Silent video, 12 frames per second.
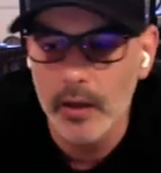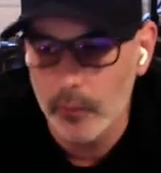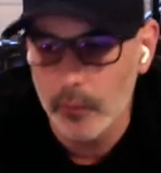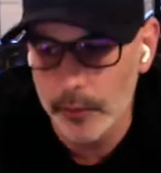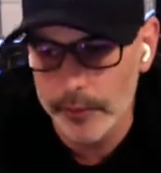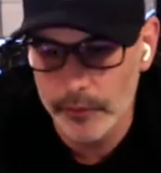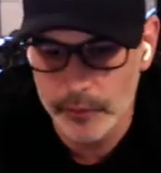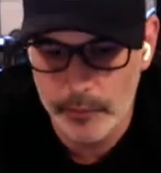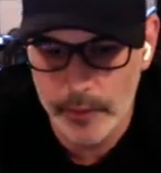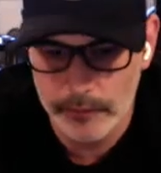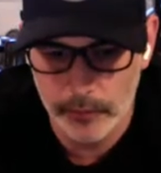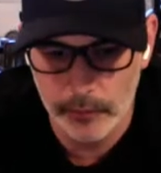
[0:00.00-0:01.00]
really
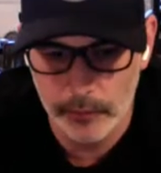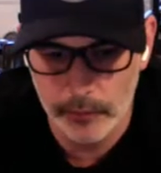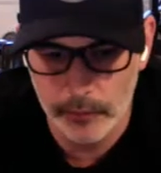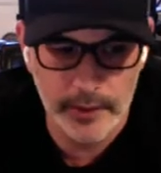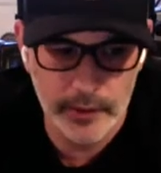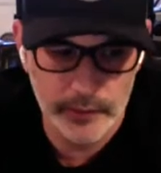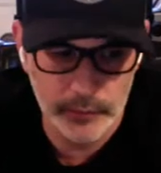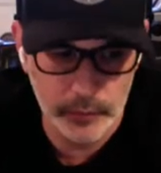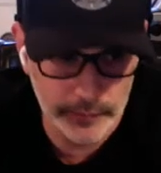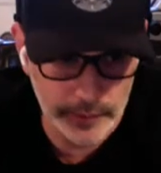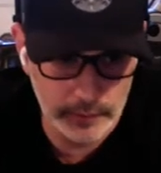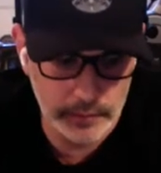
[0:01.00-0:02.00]
respectful and really tasteful,
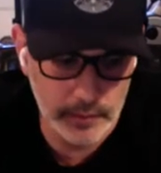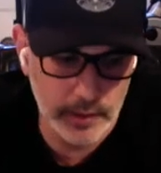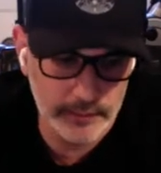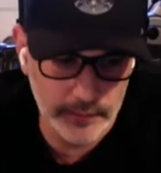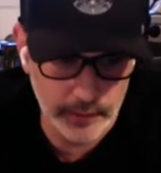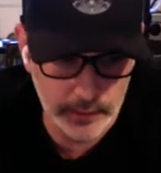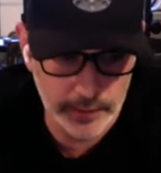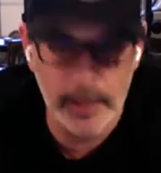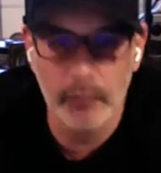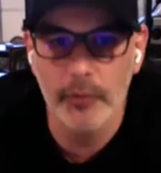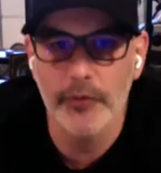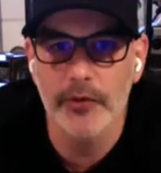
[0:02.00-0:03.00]
because I felt like
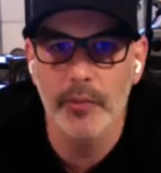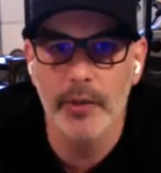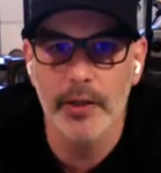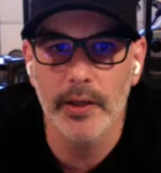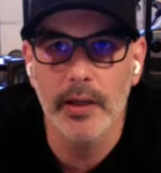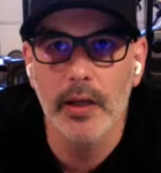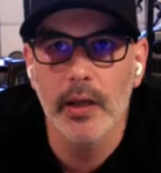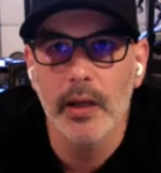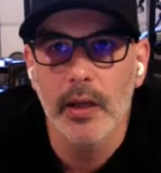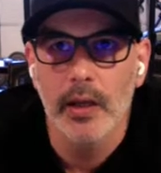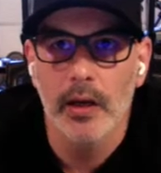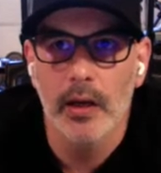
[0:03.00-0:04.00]
I was somebody
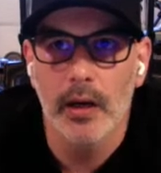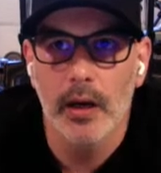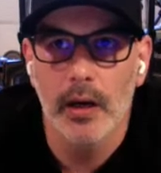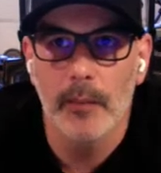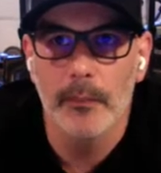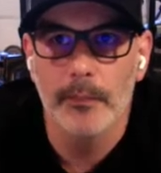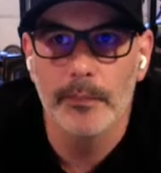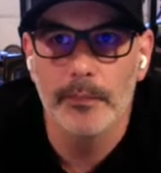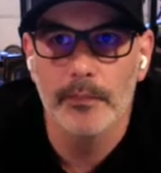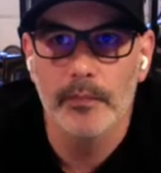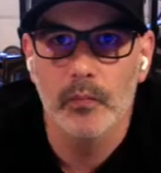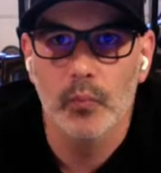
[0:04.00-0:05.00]

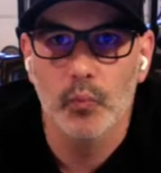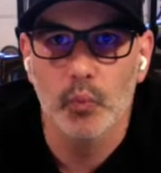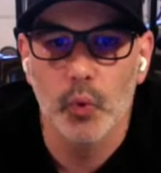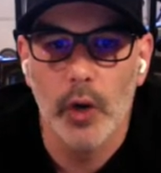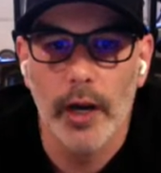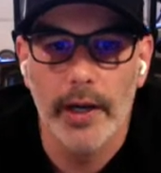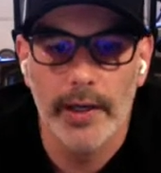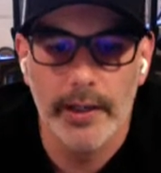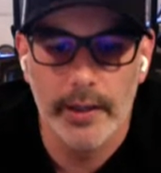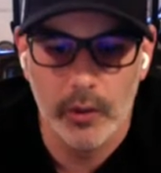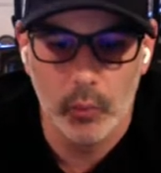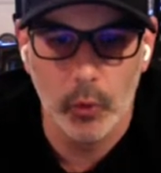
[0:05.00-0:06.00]
writing
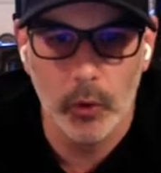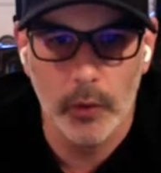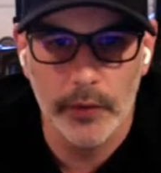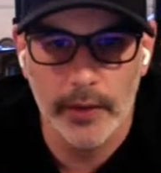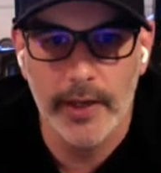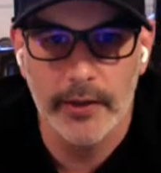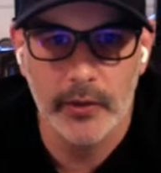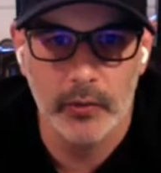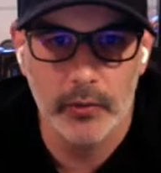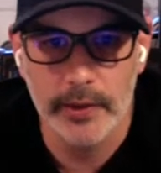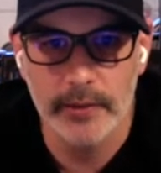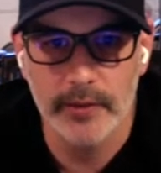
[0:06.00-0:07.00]
in a world that I
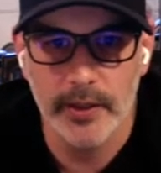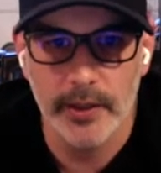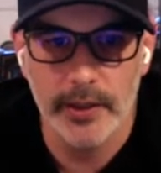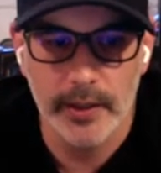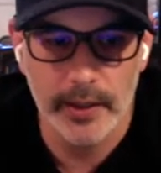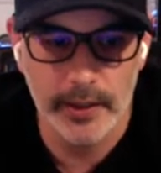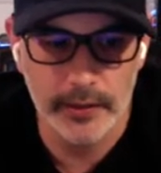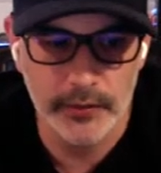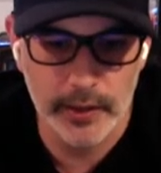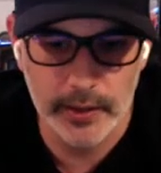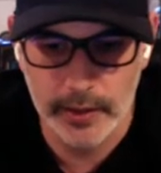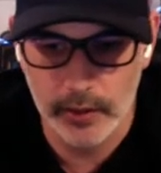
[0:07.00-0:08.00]
don't live in, and it's
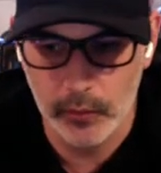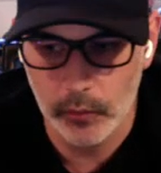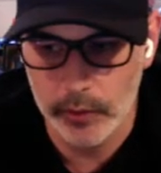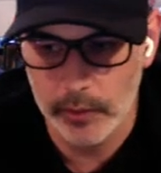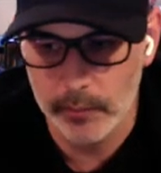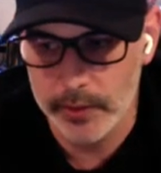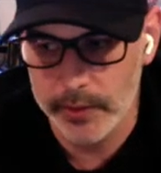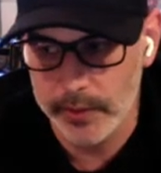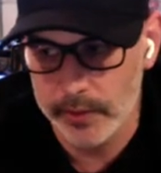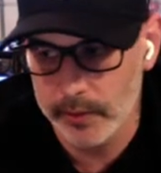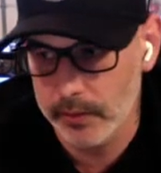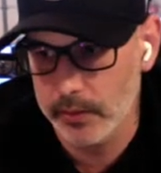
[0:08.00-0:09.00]
like I don't want to
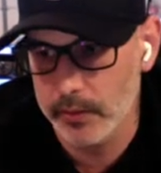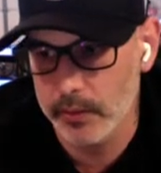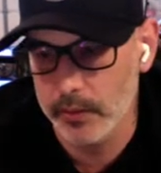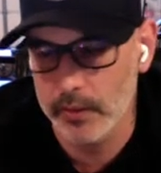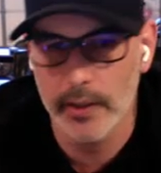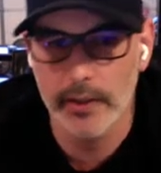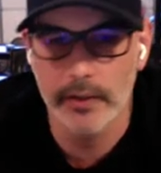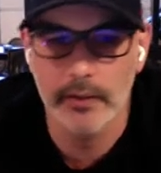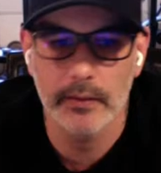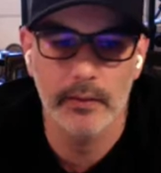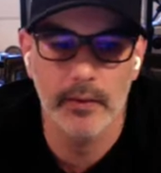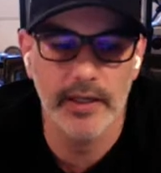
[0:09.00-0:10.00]
be like
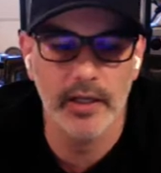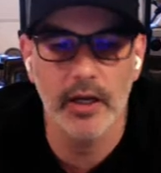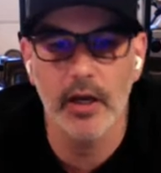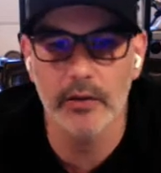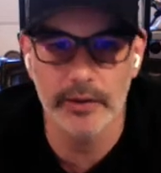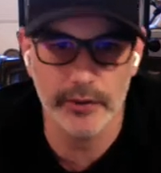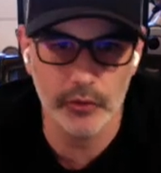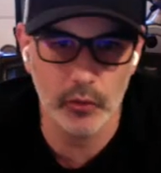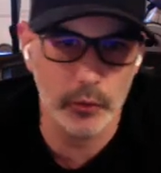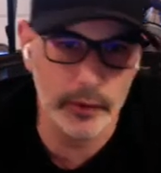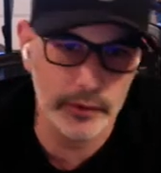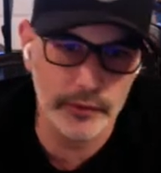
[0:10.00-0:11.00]
an ugly
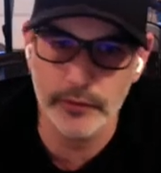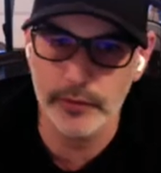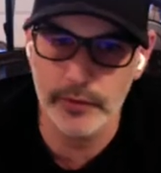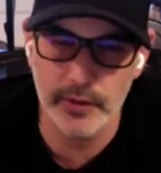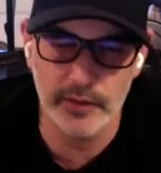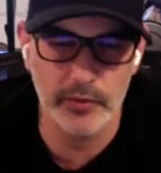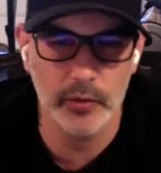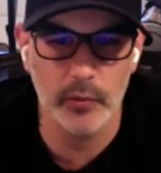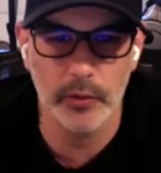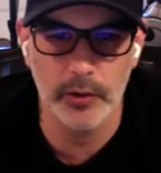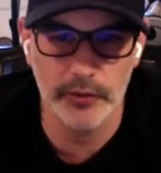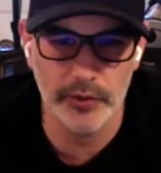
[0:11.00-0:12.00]
tourist, if you
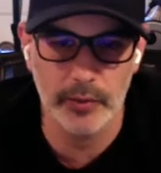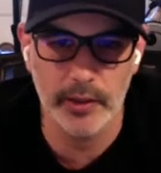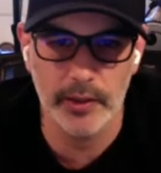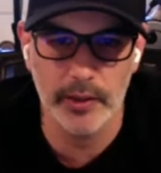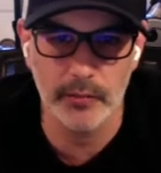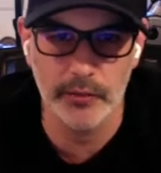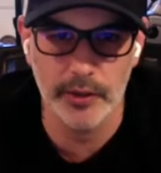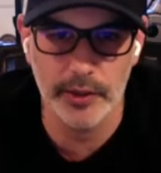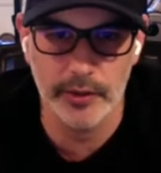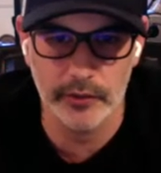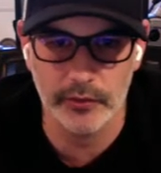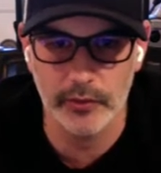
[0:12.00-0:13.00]
will. Somebody comes in
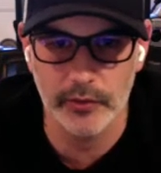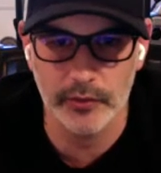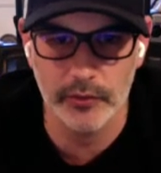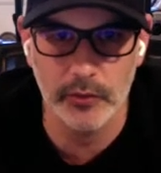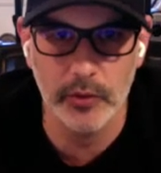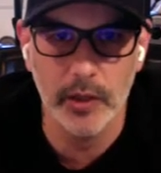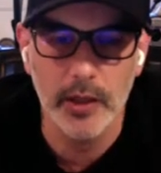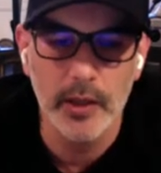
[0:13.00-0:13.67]
and just looks to